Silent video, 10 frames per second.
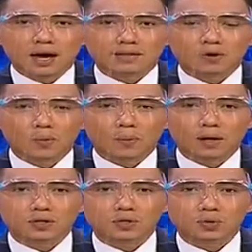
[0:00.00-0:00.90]
as
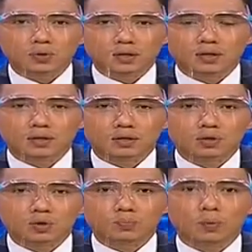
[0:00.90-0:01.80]
compared to the
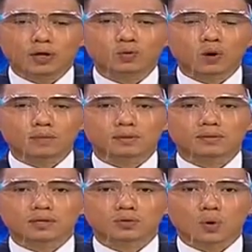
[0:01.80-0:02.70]

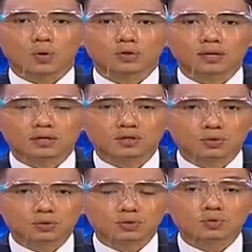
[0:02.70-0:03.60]
2.1% growth in
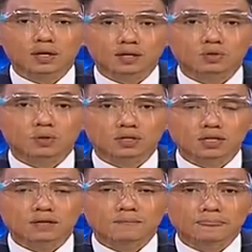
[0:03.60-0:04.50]
June
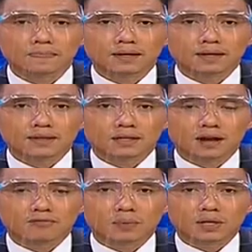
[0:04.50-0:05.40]
2020. The
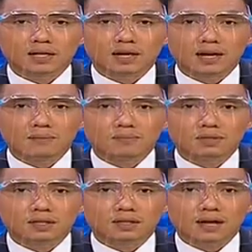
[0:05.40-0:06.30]
government
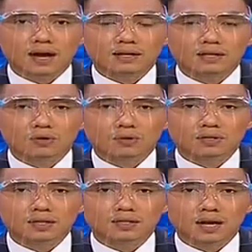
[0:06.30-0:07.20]
claimed that
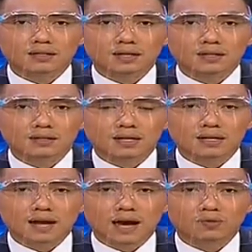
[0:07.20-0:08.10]
increasing debt is
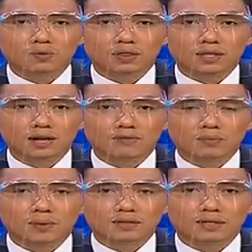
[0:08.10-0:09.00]
in line with the
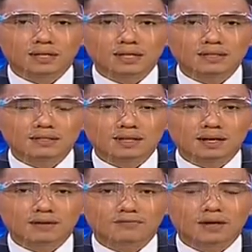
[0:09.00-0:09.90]
government's needs
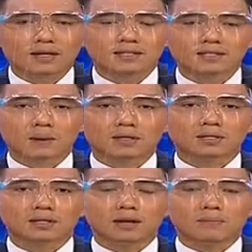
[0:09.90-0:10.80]
in funding,
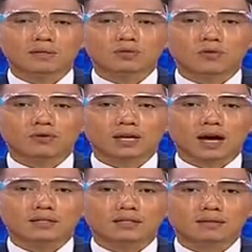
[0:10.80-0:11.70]
especially amidst
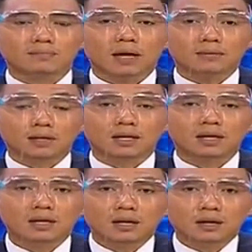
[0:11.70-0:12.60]
COVID-19 pandemic.
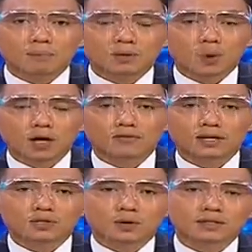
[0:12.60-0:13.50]
But one of
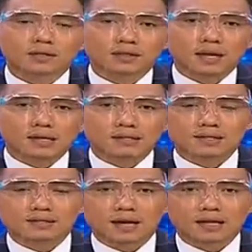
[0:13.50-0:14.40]
the interesting things
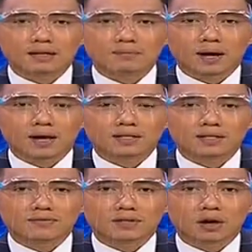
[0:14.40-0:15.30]
is stated by
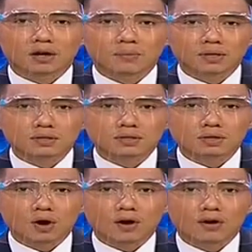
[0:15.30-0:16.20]
chief
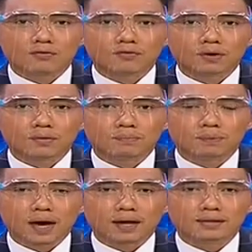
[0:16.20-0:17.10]
economist of
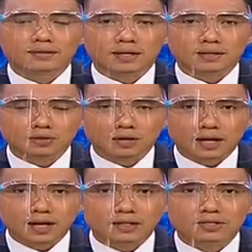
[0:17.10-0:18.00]
Bank Central
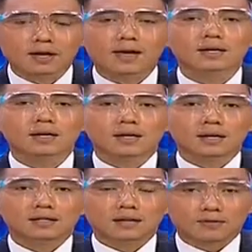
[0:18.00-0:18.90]
Asia,
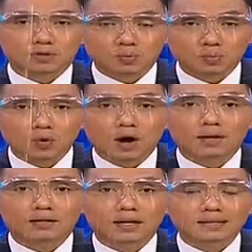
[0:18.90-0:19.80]
David
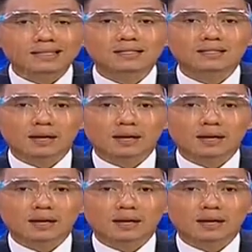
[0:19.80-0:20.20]
Sumual, that he